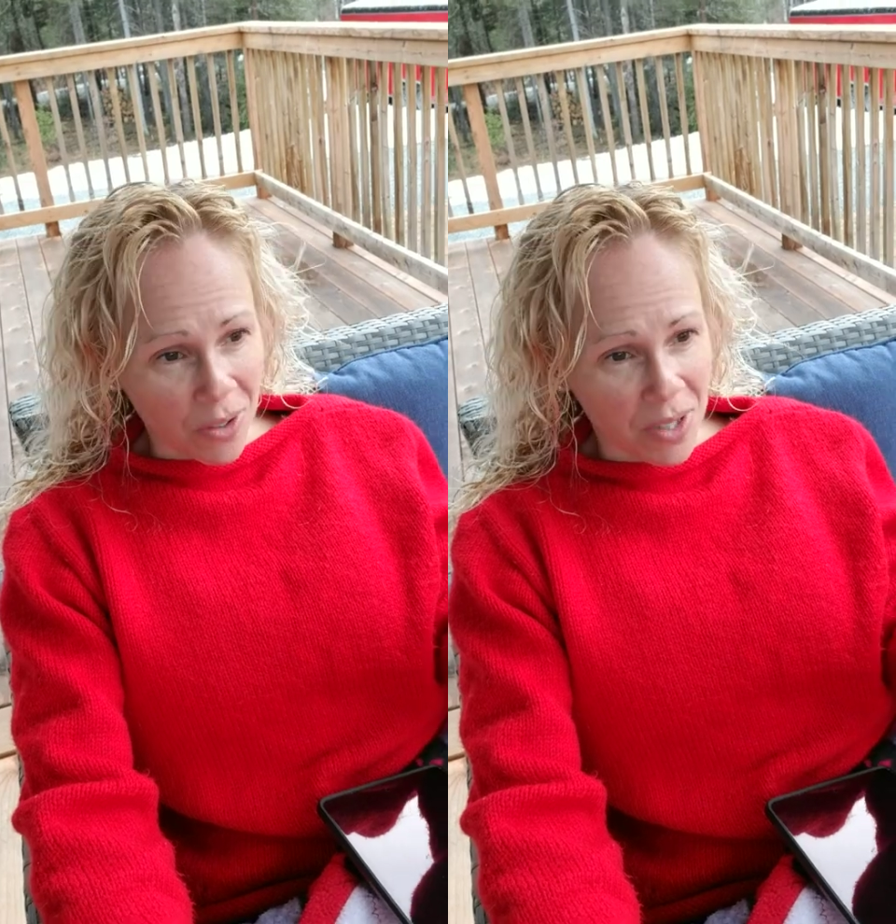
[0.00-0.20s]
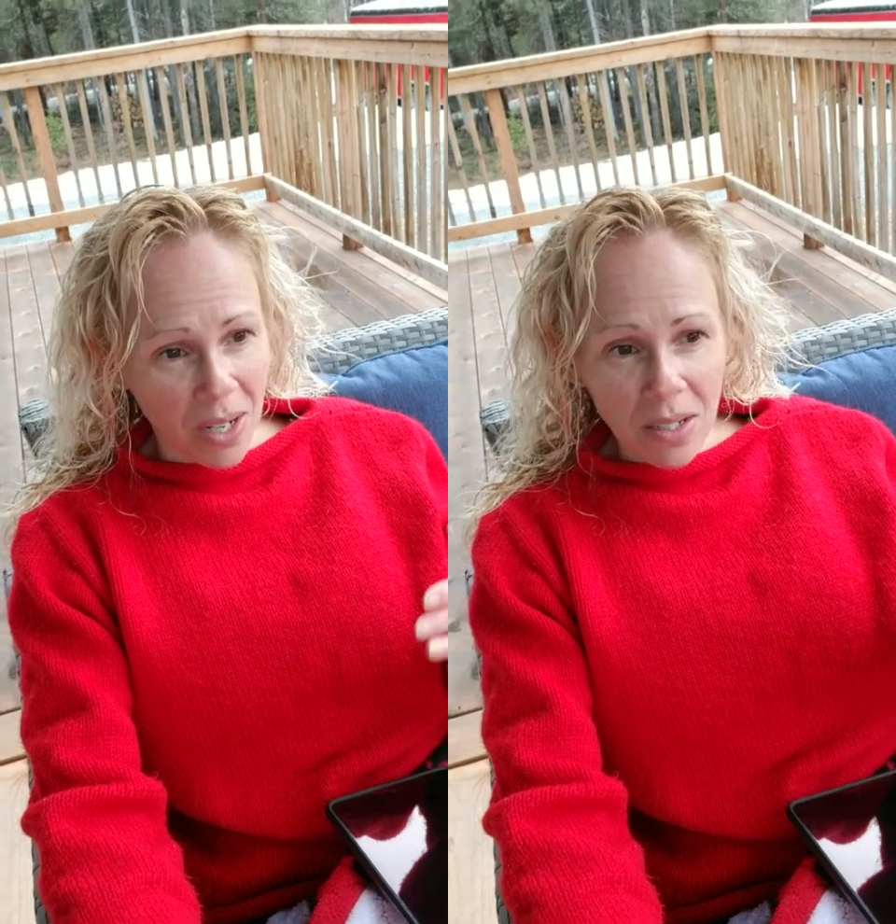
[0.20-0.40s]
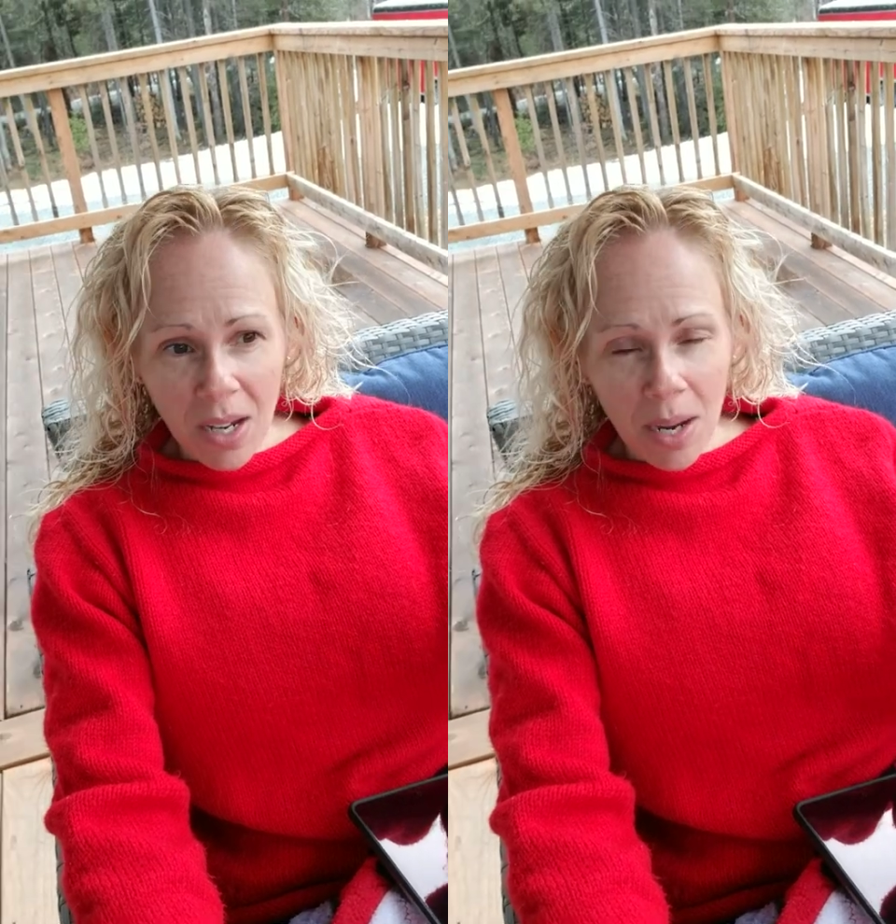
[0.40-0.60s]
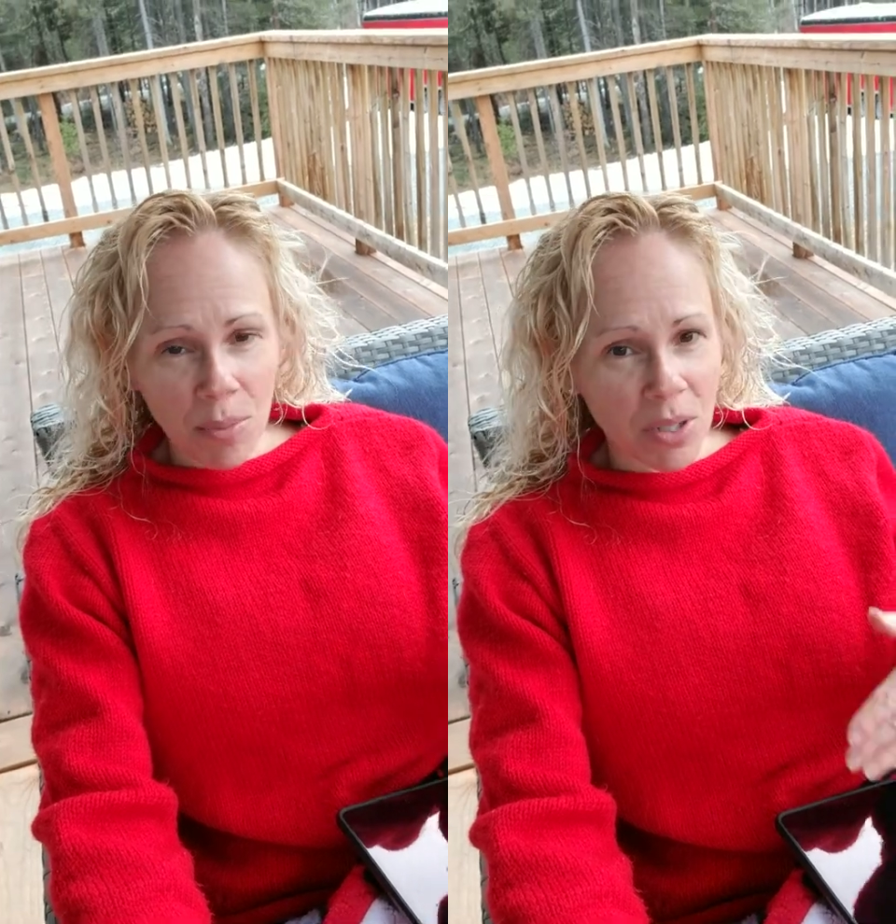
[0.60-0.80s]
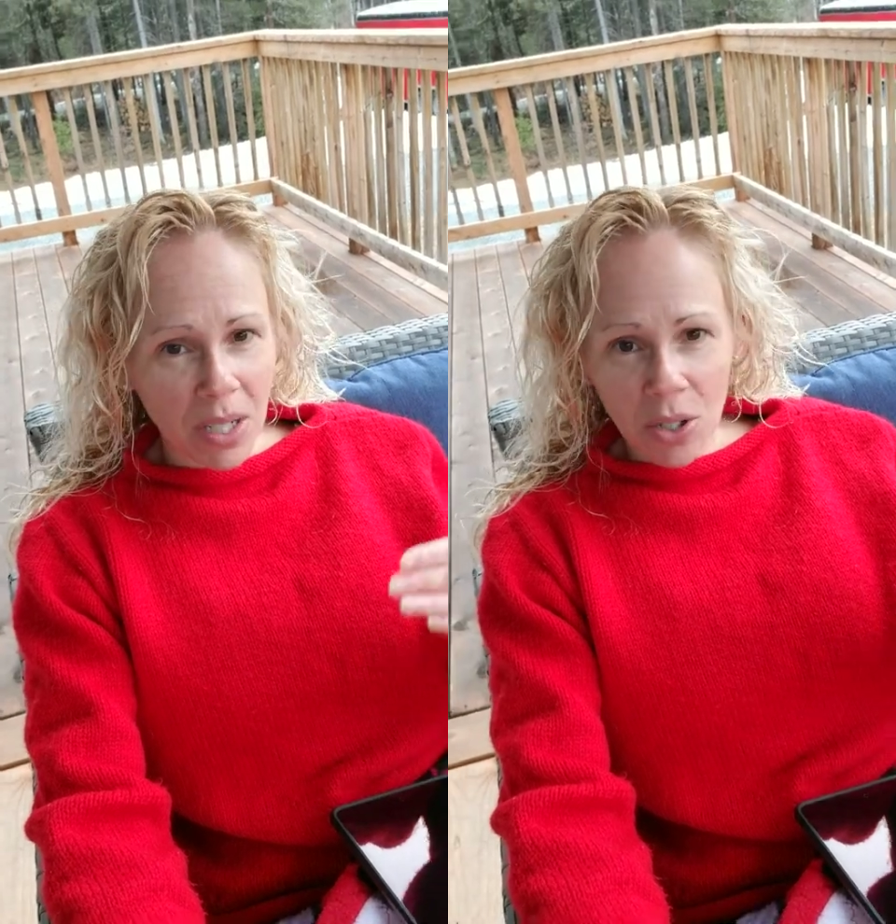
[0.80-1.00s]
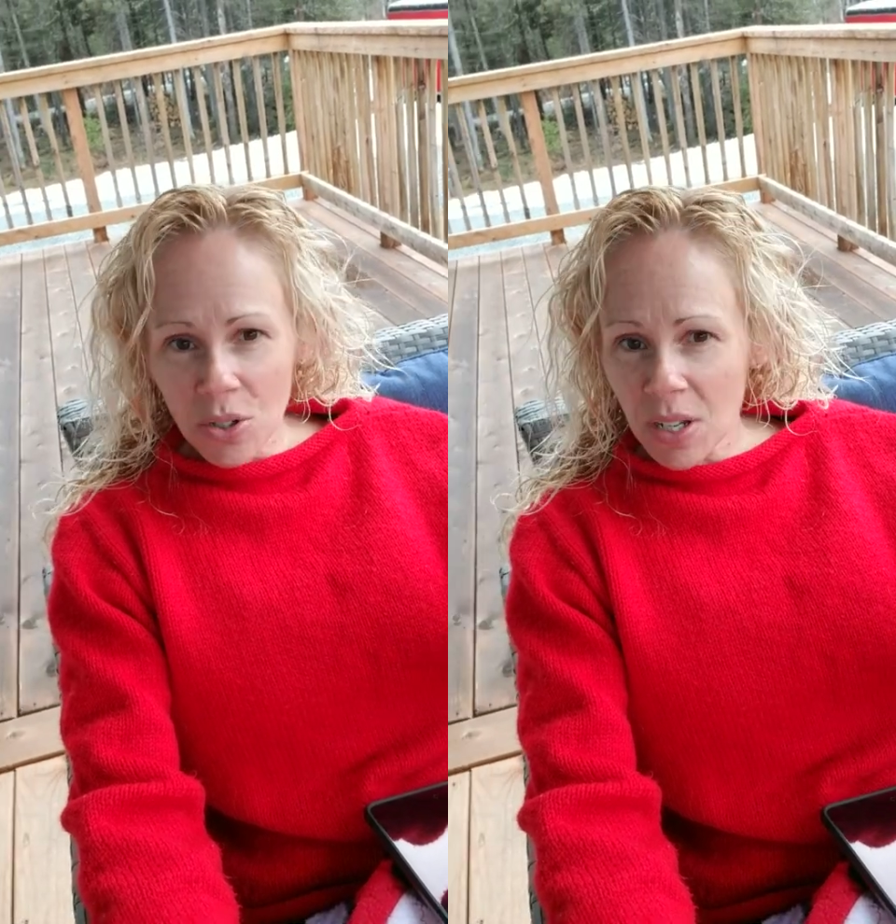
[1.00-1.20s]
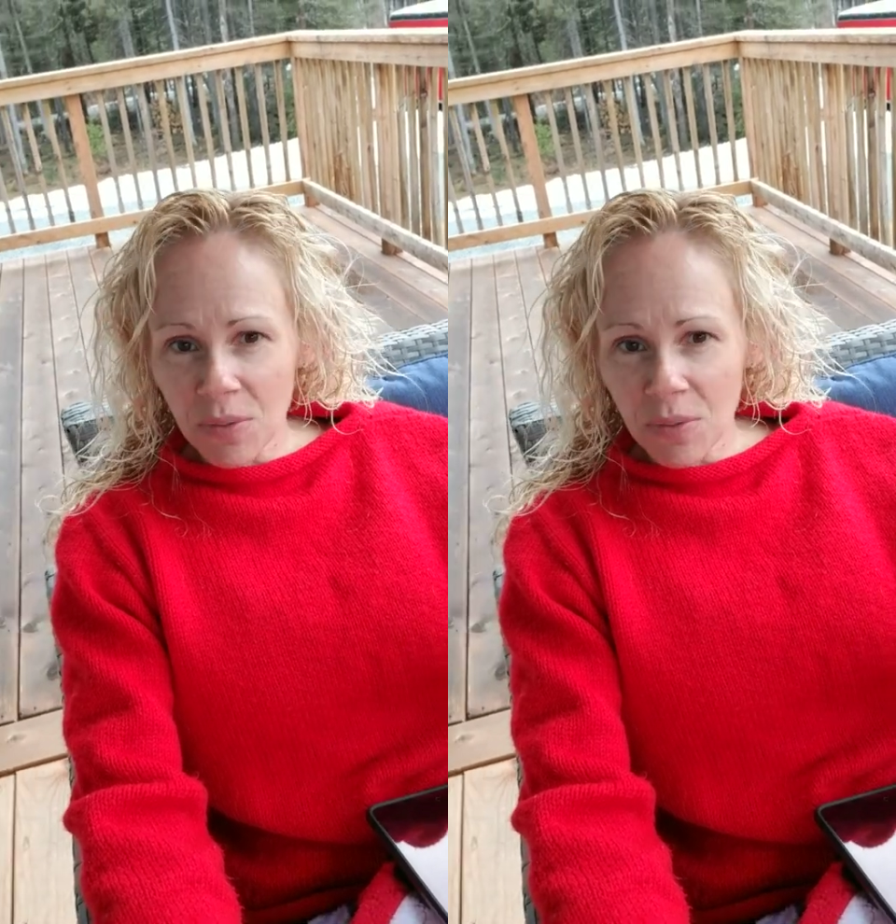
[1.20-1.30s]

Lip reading: or set a timer and tell yourself,